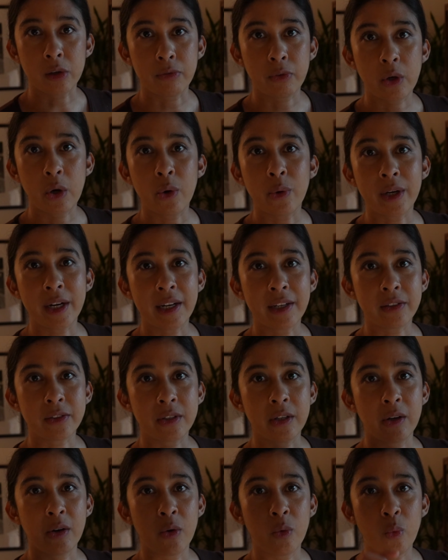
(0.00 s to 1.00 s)
of coating,
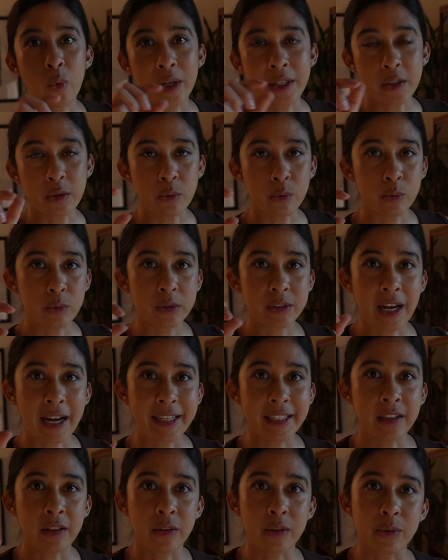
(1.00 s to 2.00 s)
so when you
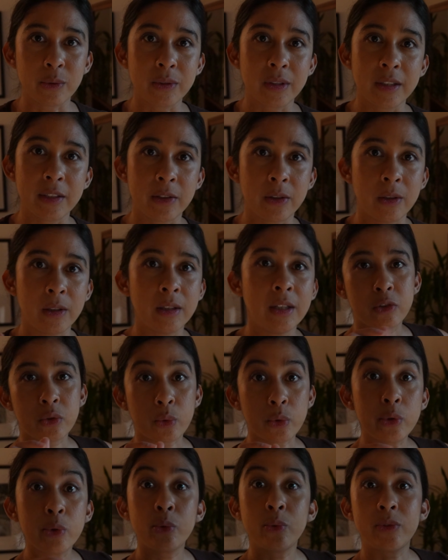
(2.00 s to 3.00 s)
tighten those little
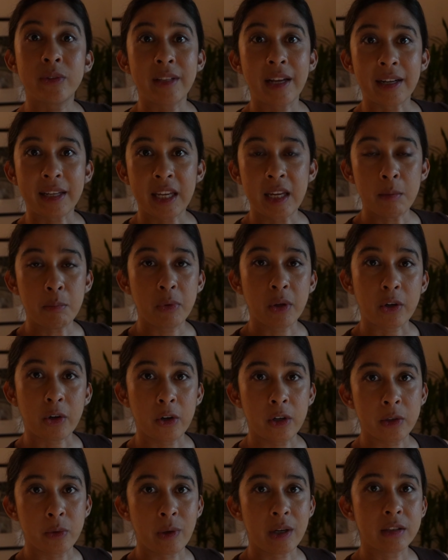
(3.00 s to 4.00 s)
screws that keep the
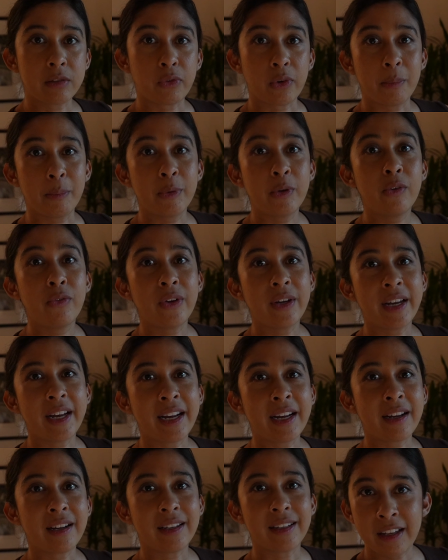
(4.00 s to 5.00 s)
curtain rods from moving,
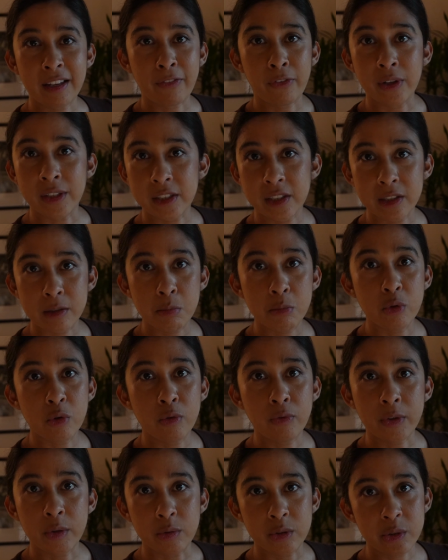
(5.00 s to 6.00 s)
if it does
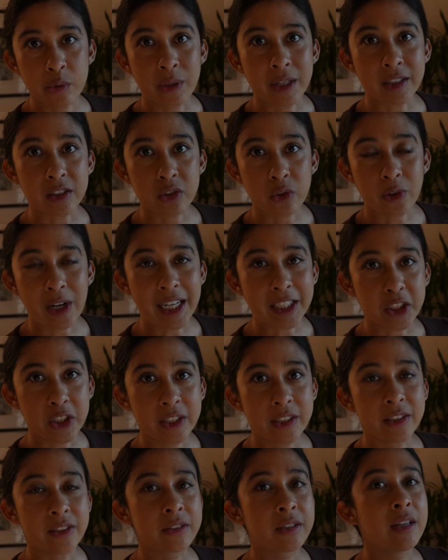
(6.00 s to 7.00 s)
move, you do get
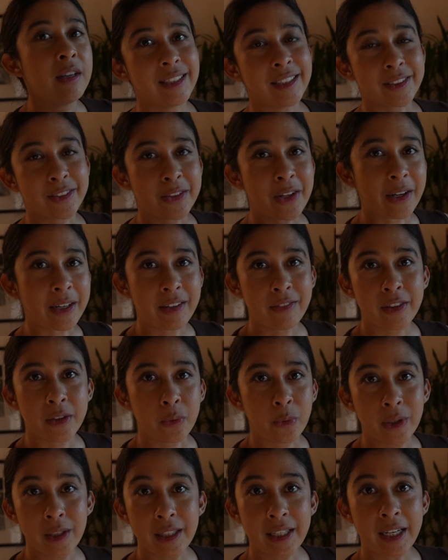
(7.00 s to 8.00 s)
scratches. It's not even
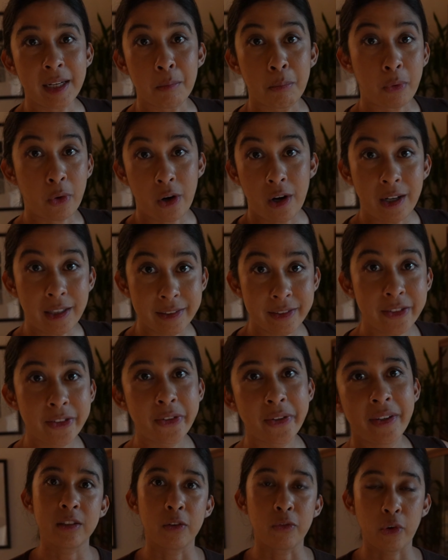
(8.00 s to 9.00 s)
really
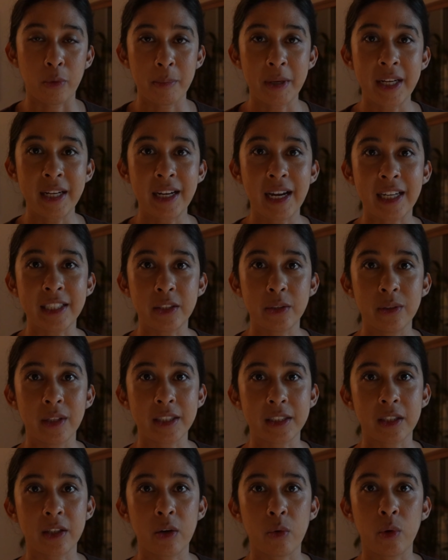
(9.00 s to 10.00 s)
bronze. So for me, I do
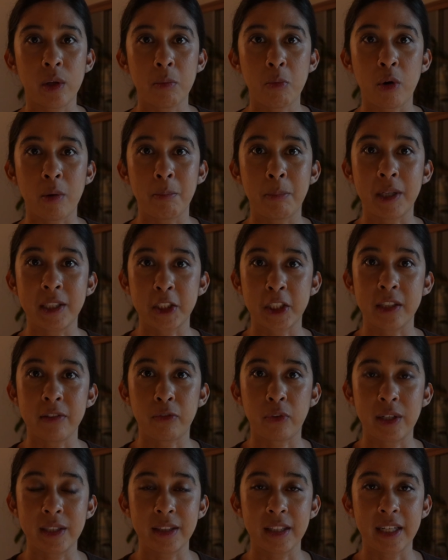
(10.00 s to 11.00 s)
like to go with more
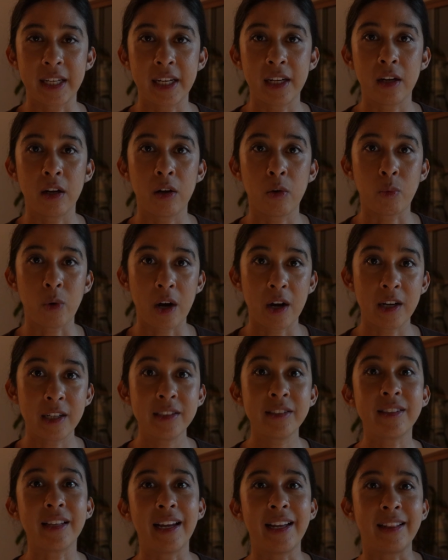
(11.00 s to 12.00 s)
budget-friendly
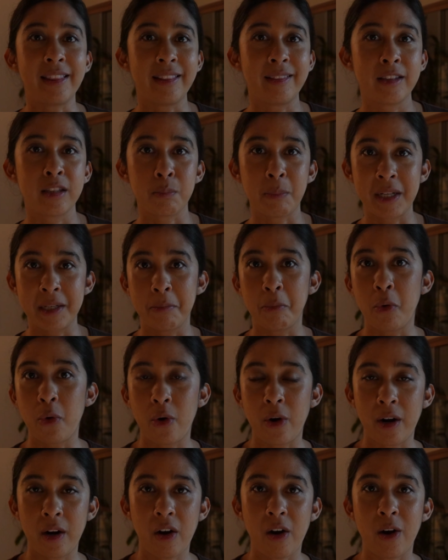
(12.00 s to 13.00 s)
rods and spend
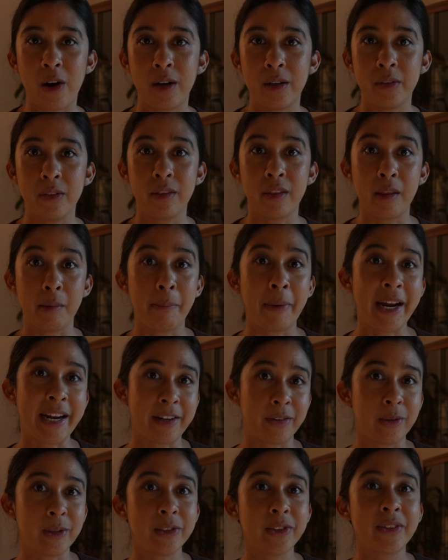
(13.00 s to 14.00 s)
more on the
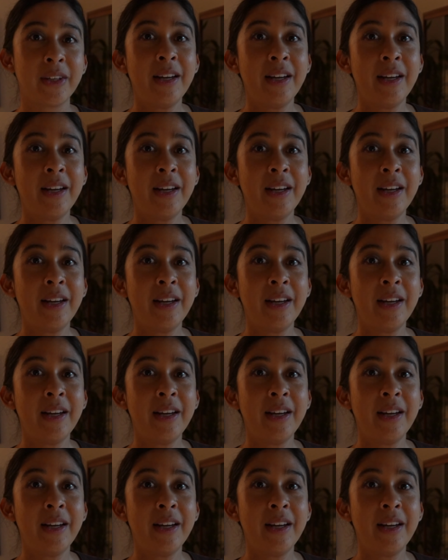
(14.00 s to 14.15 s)
panels.